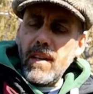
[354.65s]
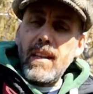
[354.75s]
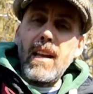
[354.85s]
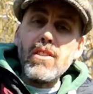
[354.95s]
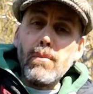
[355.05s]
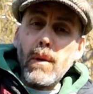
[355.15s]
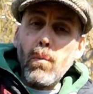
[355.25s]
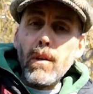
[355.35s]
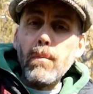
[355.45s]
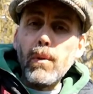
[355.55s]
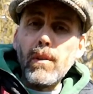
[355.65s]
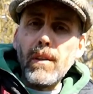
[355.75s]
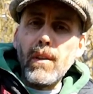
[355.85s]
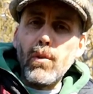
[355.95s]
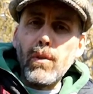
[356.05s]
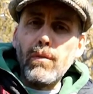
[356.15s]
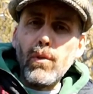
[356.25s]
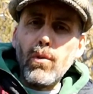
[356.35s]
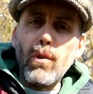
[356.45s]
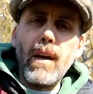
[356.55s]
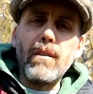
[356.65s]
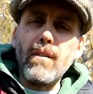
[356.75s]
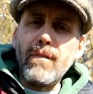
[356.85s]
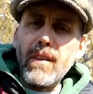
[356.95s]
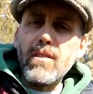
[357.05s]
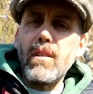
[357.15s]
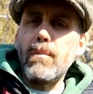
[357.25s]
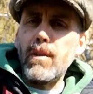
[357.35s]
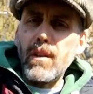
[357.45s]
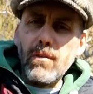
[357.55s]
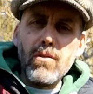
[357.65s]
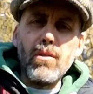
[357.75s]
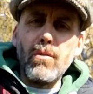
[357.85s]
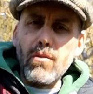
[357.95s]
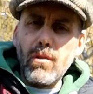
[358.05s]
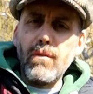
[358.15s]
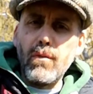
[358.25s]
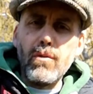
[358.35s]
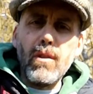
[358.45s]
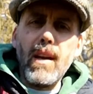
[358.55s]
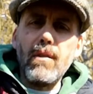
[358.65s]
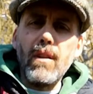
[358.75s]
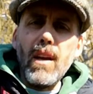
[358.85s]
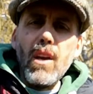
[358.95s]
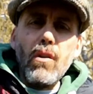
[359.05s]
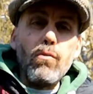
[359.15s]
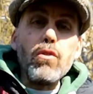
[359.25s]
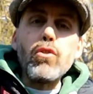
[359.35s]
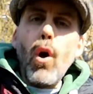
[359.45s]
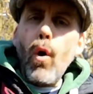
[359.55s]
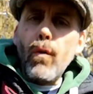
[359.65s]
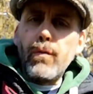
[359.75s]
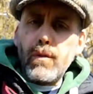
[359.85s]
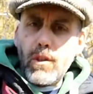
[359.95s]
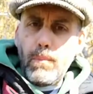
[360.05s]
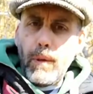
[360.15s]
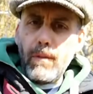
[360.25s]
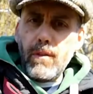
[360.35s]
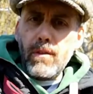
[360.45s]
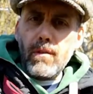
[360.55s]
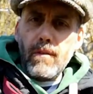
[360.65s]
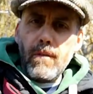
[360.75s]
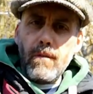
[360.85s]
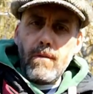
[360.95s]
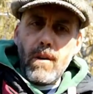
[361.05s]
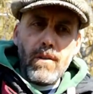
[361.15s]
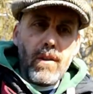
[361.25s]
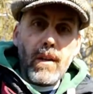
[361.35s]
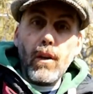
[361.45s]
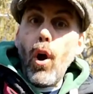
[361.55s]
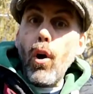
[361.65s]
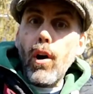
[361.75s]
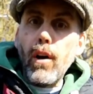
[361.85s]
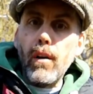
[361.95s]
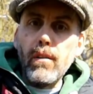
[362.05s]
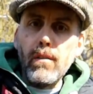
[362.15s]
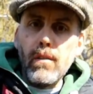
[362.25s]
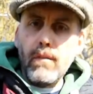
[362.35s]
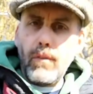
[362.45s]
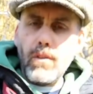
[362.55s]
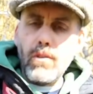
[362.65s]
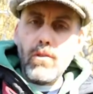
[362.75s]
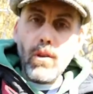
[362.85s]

tangibly winnable in a court of law, or how to defend somebody, and so on and so forth. So how to resolve disputes rather than conquer, for instance.